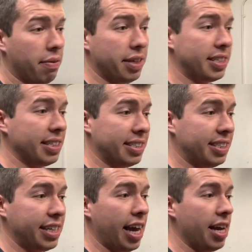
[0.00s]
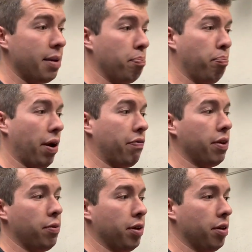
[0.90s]
I have this insane
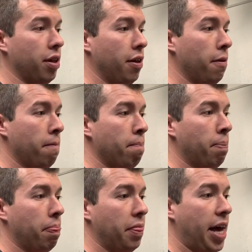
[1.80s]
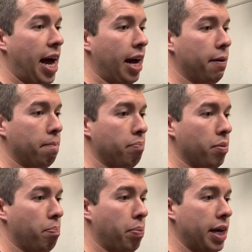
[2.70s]
buffing wheel that
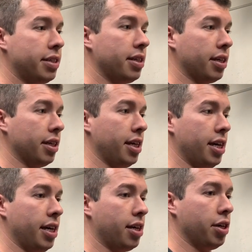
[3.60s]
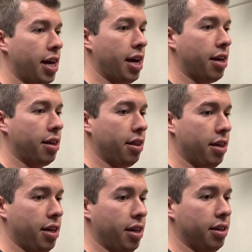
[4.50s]
basically take
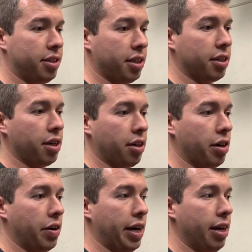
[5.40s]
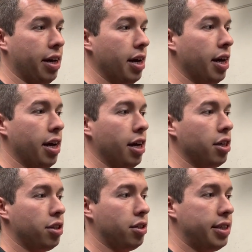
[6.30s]
the 600 grit
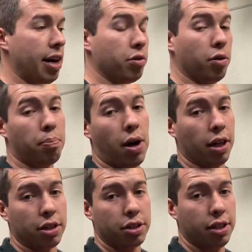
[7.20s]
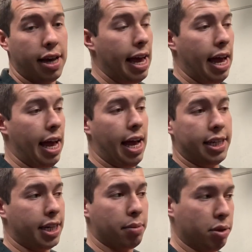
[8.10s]
down to a polish.
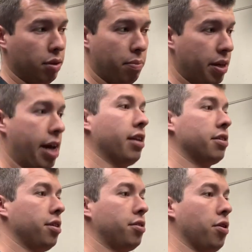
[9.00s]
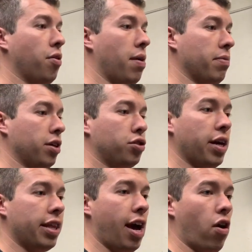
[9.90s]
It's absolutely bananas. So I'm gonna
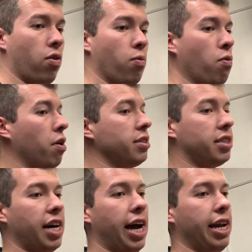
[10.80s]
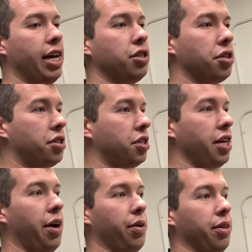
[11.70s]
try that on one side and just see
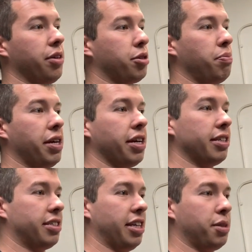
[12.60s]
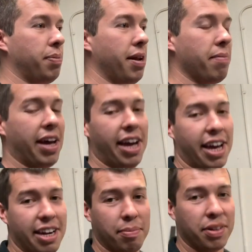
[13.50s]
how it looks, because it's been in my head
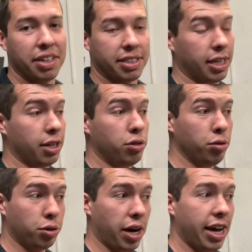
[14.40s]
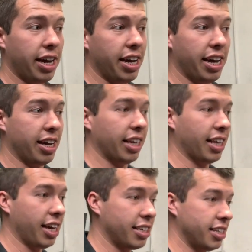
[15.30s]
and I'm really excited to try it, and I'd
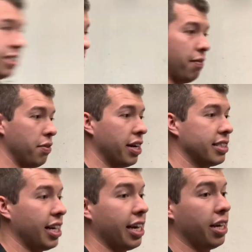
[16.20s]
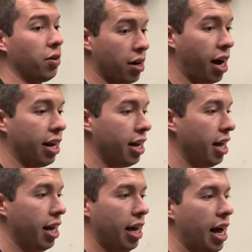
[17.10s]
like to see if you guys like it or not.
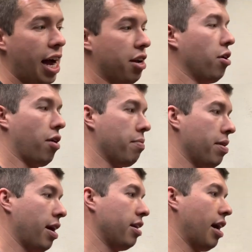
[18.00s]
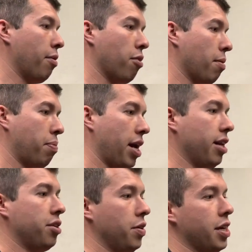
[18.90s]
I don't know. I mean, I want to paint it too.